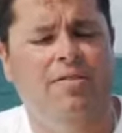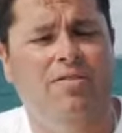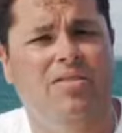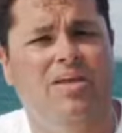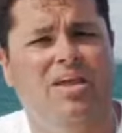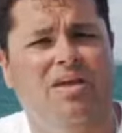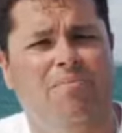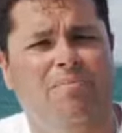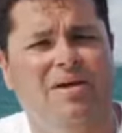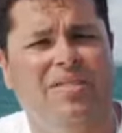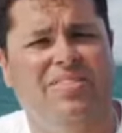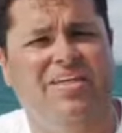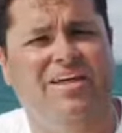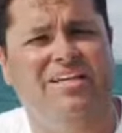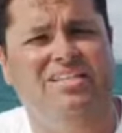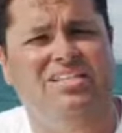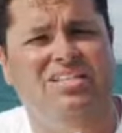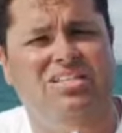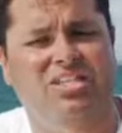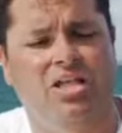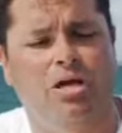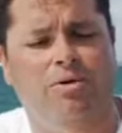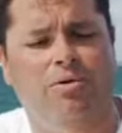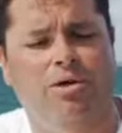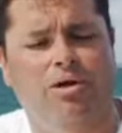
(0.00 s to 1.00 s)
think about that
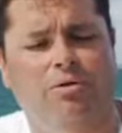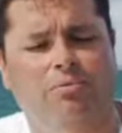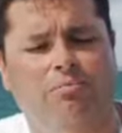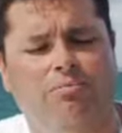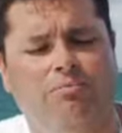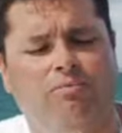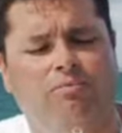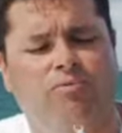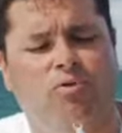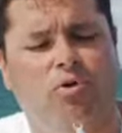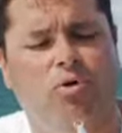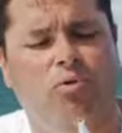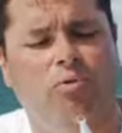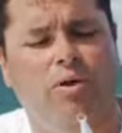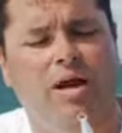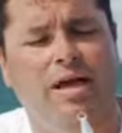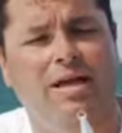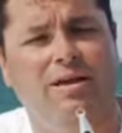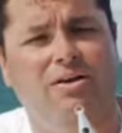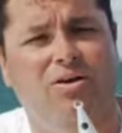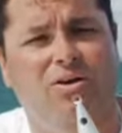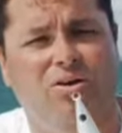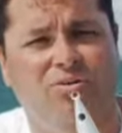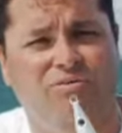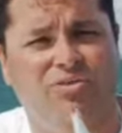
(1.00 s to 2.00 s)
slower fall
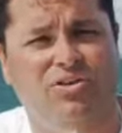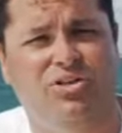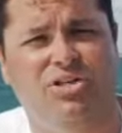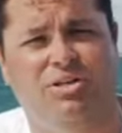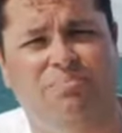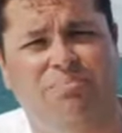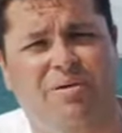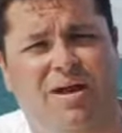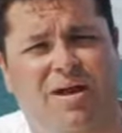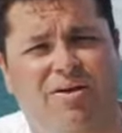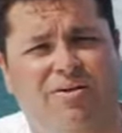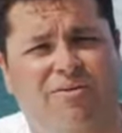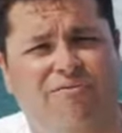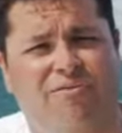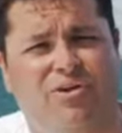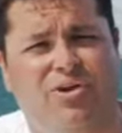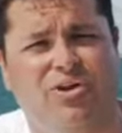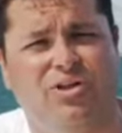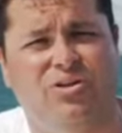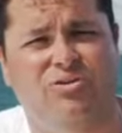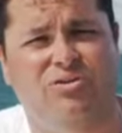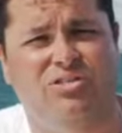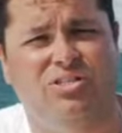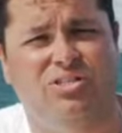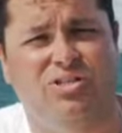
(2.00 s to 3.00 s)
rate of the Jigpara
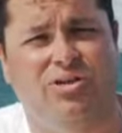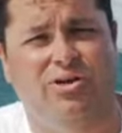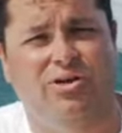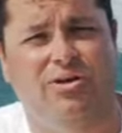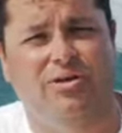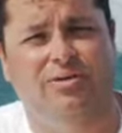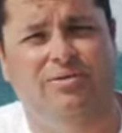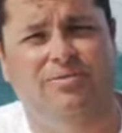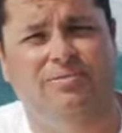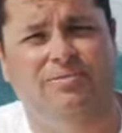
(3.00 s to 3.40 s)
Vertical Slow.